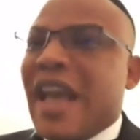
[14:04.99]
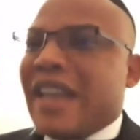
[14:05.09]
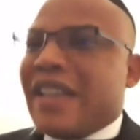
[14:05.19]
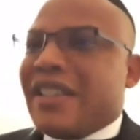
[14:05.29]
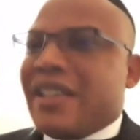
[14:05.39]

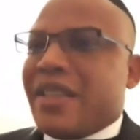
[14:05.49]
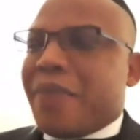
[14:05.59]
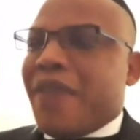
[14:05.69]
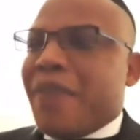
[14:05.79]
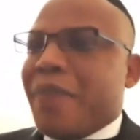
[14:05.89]
And it's a, it's a
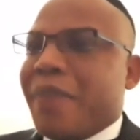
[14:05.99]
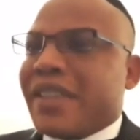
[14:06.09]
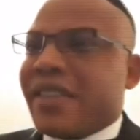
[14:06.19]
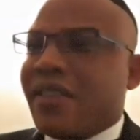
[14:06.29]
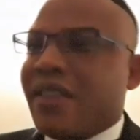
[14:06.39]
private
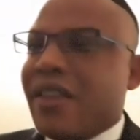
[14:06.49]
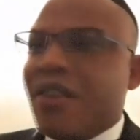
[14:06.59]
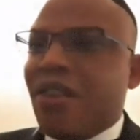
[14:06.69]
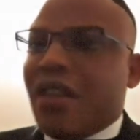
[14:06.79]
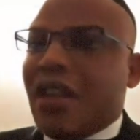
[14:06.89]
matter.
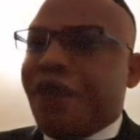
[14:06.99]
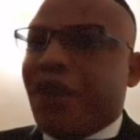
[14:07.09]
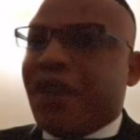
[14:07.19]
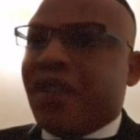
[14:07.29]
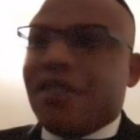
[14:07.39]
Nothing for
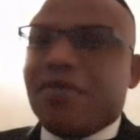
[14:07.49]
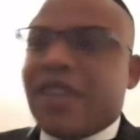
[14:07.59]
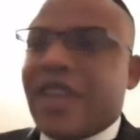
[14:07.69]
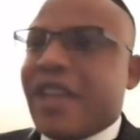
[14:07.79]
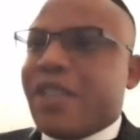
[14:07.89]
the
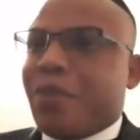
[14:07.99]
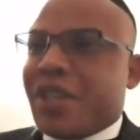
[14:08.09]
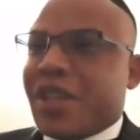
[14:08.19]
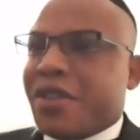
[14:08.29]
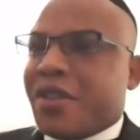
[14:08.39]
state
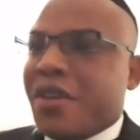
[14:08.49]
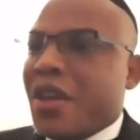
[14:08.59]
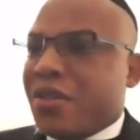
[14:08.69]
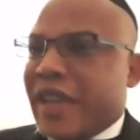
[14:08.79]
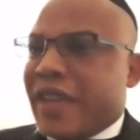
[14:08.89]
prosecutor
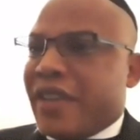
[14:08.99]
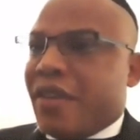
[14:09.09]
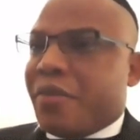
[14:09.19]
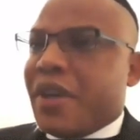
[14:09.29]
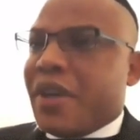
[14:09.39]
to take
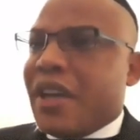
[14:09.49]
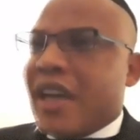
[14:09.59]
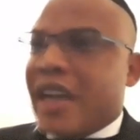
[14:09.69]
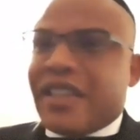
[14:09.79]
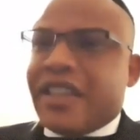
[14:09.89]
up
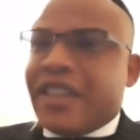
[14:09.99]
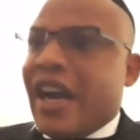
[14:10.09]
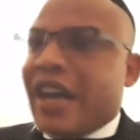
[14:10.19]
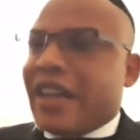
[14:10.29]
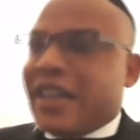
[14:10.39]
as a
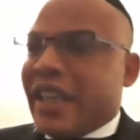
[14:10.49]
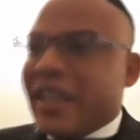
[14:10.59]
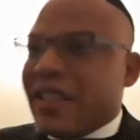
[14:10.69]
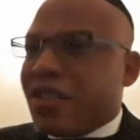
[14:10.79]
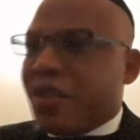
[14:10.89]
charge
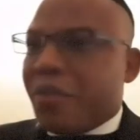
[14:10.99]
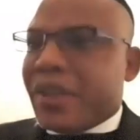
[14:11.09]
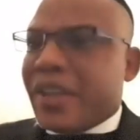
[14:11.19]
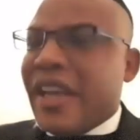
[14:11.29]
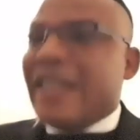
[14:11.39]
against somebody.
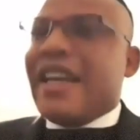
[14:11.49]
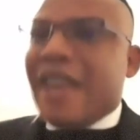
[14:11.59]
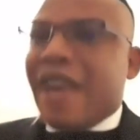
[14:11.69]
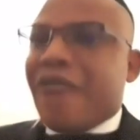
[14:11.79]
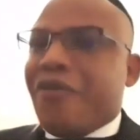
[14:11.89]
They
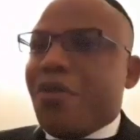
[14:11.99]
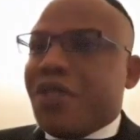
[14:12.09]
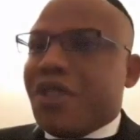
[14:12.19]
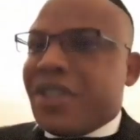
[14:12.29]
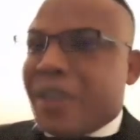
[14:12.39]
leveled
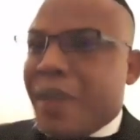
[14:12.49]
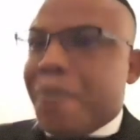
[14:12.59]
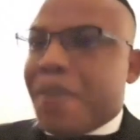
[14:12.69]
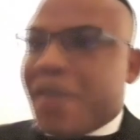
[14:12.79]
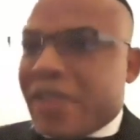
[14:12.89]
the same
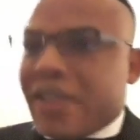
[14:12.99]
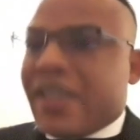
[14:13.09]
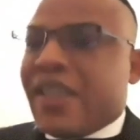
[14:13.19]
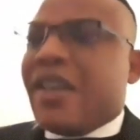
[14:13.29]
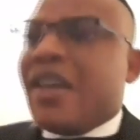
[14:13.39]

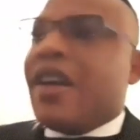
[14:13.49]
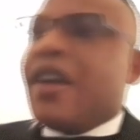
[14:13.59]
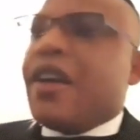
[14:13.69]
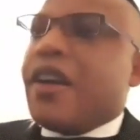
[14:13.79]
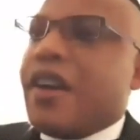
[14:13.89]
pathetic
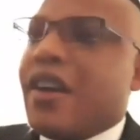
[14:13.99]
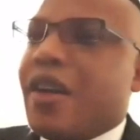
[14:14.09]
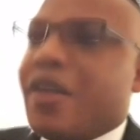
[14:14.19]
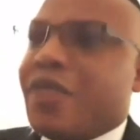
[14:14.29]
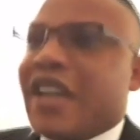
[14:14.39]

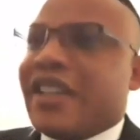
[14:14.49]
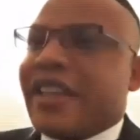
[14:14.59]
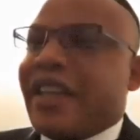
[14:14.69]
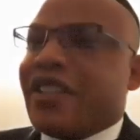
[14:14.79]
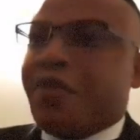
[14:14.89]
um, charge
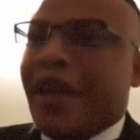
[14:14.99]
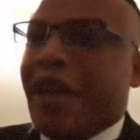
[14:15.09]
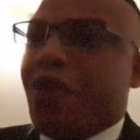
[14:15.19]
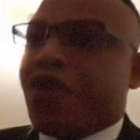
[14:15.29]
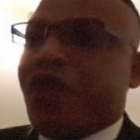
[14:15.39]
against me
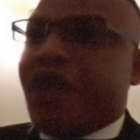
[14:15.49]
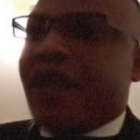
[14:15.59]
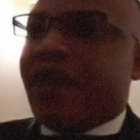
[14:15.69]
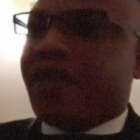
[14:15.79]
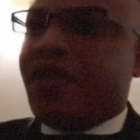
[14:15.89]
and it was thrown
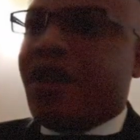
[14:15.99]
out.